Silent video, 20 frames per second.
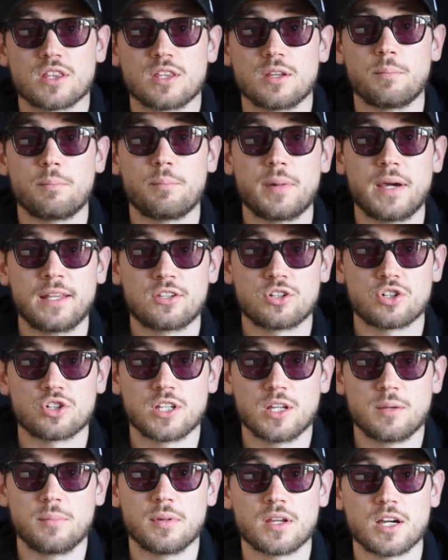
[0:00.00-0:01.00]
the better
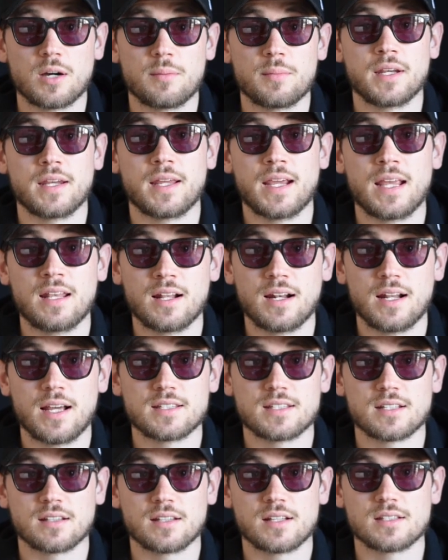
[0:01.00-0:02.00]
they become in
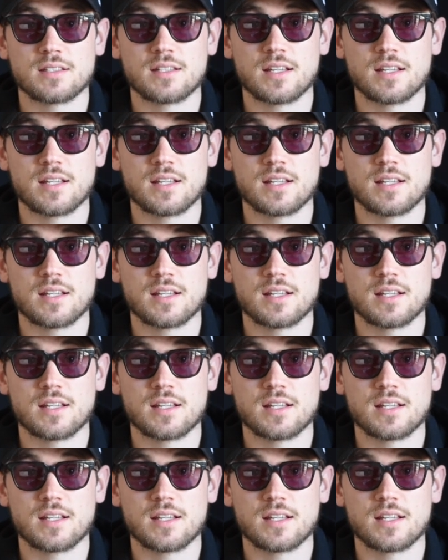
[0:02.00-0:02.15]
analyzing this